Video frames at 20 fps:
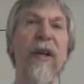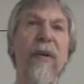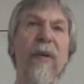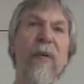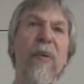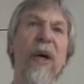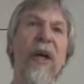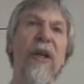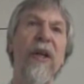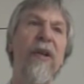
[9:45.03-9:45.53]

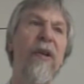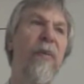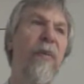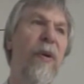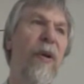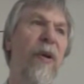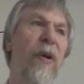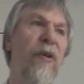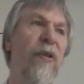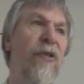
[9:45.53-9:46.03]
one
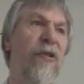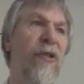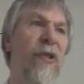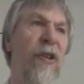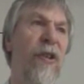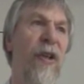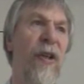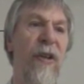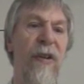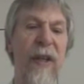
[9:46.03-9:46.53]
approach
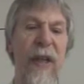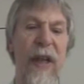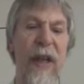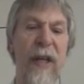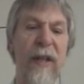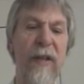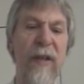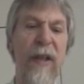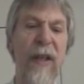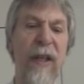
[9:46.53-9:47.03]

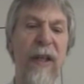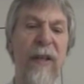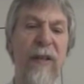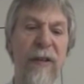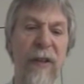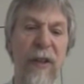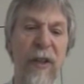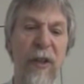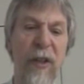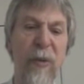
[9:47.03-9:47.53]
that
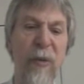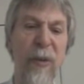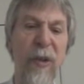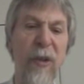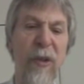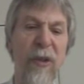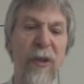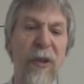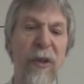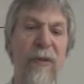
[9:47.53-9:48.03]
is a little
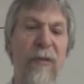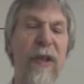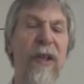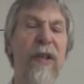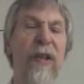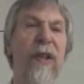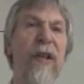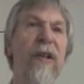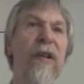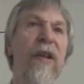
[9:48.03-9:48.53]
more
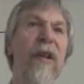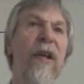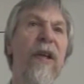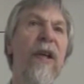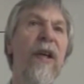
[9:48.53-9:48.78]
convenient,